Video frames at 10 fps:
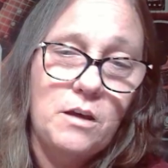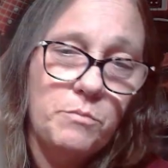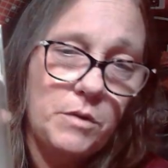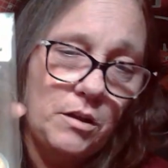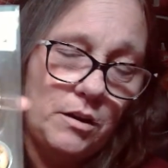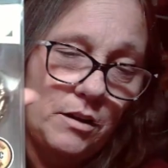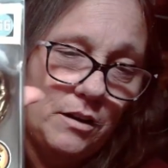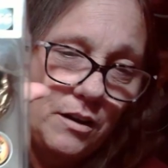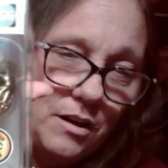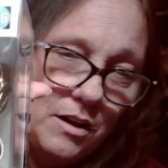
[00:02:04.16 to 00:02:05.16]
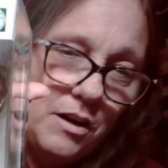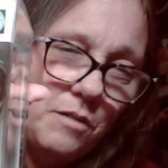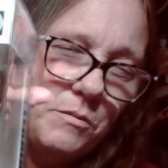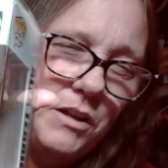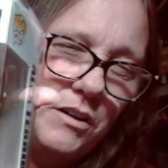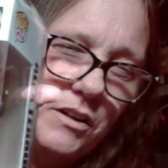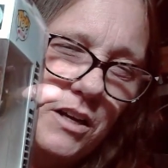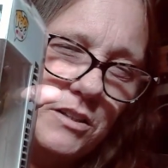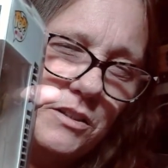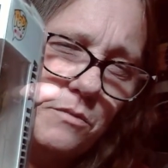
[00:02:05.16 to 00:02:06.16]
Mill a Miller
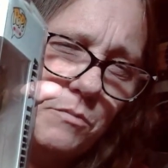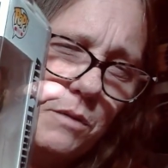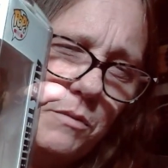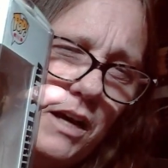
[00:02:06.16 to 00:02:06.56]
Custom. Maybe